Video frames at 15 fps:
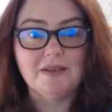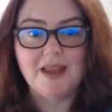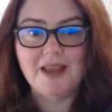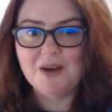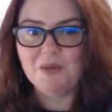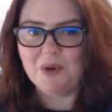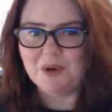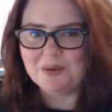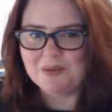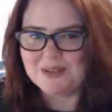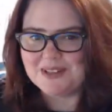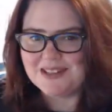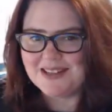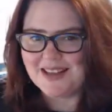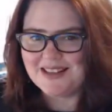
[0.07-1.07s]
And welcome
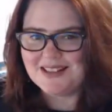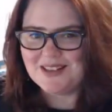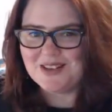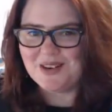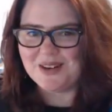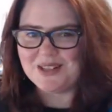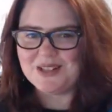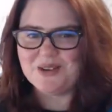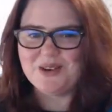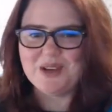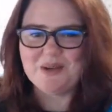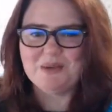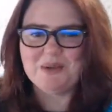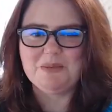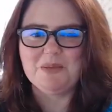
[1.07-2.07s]
to the Skeinz Diaries. You're
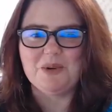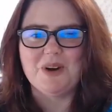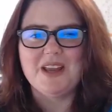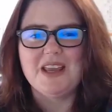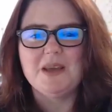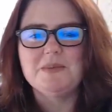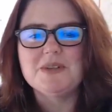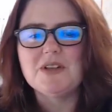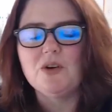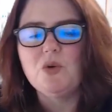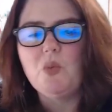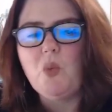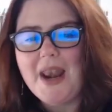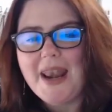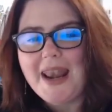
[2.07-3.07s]
here with Maree,
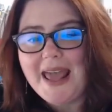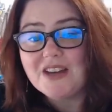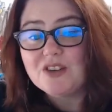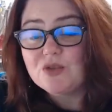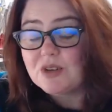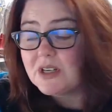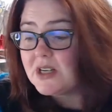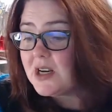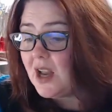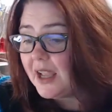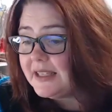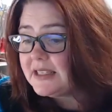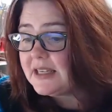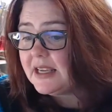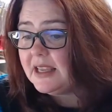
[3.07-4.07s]
episode
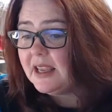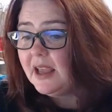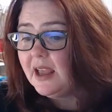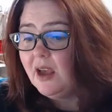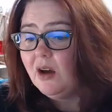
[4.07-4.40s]
190,